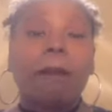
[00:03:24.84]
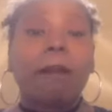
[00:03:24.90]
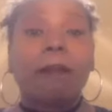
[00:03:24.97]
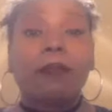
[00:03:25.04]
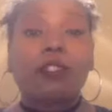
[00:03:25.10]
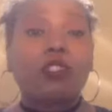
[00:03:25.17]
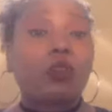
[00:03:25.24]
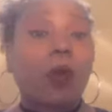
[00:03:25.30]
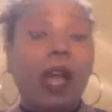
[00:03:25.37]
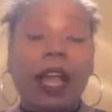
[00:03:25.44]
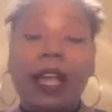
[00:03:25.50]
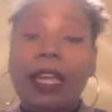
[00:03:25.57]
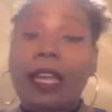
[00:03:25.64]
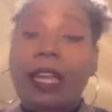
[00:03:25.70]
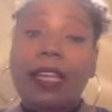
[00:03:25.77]

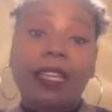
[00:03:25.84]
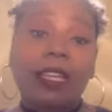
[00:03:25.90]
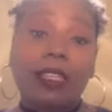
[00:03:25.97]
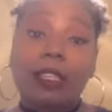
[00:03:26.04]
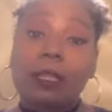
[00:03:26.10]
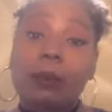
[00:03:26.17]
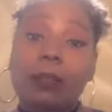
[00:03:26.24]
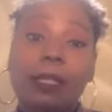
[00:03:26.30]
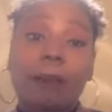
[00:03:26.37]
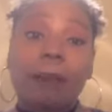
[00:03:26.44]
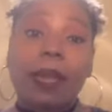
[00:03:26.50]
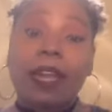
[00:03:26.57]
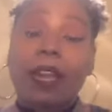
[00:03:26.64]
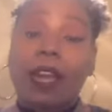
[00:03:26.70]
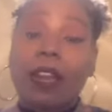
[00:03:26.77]
Try and get them to
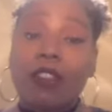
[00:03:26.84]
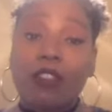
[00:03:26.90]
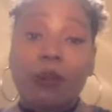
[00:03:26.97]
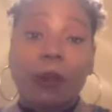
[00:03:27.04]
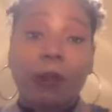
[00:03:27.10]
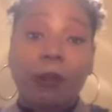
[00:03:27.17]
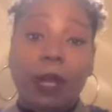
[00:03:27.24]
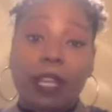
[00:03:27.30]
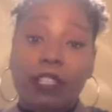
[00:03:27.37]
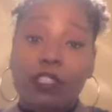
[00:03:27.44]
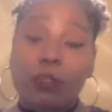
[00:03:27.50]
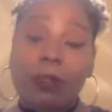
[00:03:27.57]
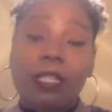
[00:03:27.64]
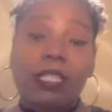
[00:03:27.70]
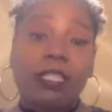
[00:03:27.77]
make other
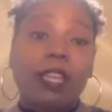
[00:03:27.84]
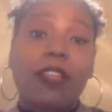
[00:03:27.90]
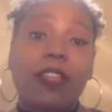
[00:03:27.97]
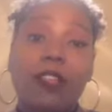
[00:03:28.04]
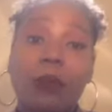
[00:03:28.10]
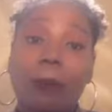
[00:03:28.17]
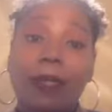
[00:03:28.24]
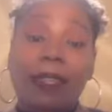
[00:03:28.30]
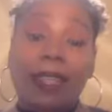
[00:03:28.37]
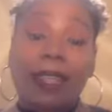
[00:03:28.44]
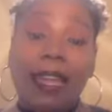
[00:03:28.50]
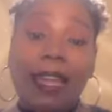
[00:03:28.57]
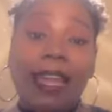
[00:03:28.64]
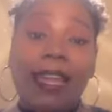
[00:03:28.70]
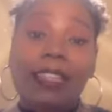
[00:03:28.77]
arrangements, other
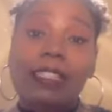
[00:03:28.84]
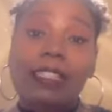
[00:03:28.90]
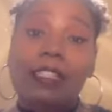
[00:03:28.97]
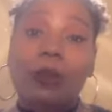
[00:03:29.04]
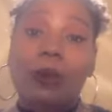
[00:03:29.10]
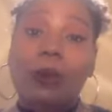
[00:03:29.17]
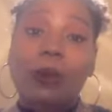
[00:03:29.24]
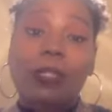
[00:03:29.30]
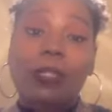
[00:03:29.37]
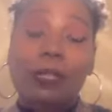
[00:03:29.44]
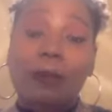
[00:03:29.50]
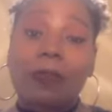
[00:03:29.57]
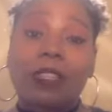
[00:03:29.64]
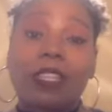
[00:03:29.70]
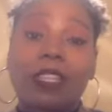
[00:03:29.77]
plans, or
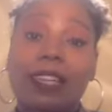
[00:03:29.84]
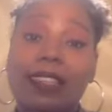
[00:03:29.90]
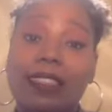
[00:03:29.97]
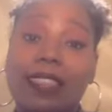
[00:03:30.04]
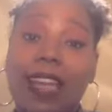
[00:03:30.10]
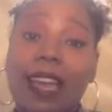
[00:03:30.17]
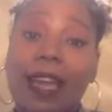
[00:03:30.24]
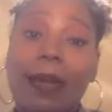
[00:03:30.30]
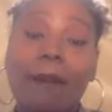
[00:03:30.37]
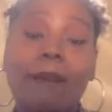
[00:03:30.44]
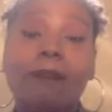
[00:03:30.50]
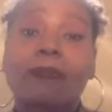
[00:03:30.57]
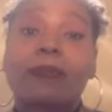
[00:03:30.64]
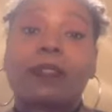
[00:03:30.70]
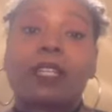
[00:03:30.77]
something like that,
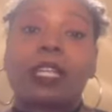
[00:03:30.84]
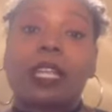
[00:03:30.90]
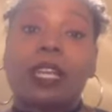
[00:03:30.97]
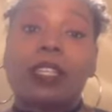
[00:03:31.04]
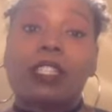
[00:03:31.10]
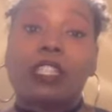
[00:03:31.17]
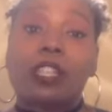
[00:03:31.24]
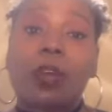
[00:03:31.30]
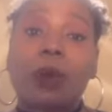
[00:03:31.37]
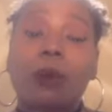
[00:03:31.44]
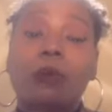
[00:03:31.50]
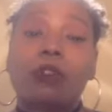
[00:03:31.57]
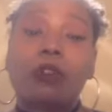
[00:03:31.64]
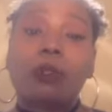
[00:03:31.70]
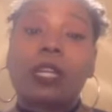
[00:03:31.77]

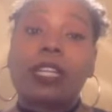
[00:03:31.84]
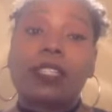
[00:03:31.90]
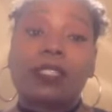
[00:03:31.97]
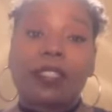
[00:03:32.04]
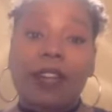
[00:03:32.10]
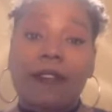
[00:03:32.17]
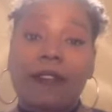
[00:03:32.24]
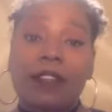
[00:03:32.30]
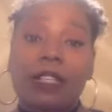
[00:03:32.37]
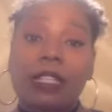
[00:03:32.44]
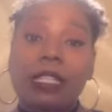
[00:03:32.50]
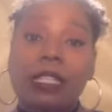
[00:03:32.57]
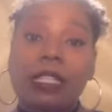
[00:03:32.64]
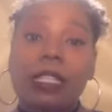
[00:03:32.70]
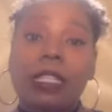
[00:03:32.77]
so you can
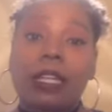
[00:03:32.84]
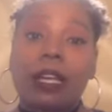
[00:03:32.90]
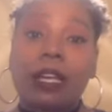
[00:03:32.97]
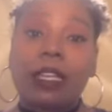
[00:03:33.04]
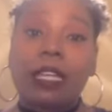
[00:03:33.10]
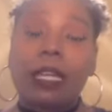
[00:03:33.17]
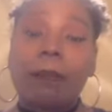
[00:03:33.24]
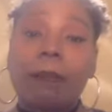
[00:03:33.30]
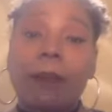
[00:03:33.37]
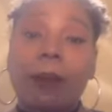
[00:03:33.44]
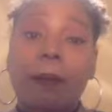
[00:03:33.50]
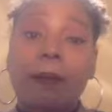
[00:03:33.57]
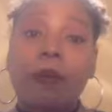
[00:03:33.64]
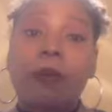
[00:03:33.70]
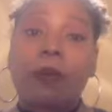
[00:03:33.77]
definitely keep
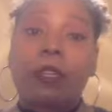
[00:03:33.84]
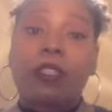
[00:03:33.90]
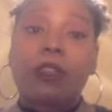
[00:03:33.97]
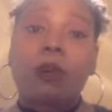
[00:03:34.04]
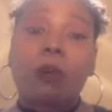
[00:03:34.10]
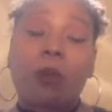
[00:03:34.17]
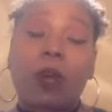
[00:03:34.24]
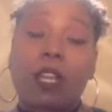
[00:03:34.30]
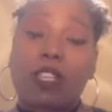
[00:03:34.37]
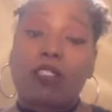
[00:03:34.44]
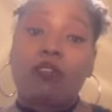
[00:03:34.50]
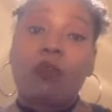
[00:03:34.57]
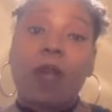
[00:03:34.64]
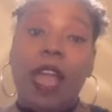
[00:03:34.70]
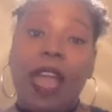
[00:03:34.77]
up with what
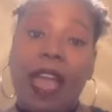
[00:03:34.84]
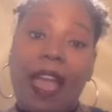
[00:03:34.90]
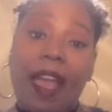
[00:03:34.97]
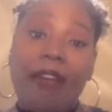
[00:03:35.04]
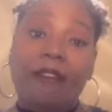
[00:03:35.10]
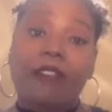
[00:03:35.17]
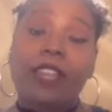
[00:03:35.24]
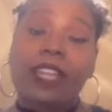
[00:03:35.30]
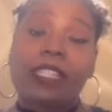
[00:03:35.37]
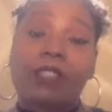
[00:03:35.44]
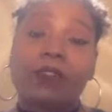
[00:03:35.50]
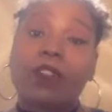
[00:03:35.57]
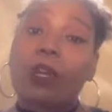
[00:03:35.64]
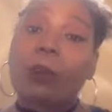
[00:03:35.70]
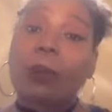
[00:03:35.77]
you have. That's
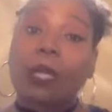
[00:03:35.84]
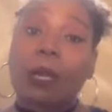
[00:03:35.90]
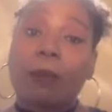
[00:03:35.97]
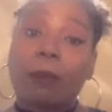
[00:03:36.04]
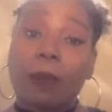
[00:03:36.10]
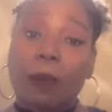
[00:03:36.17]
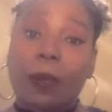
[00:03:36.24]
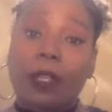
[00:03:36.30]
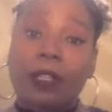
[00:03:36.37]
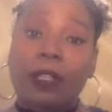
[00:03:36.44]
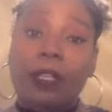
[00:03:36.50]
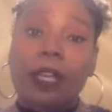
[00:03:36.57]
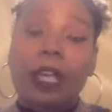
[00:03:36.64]
very important.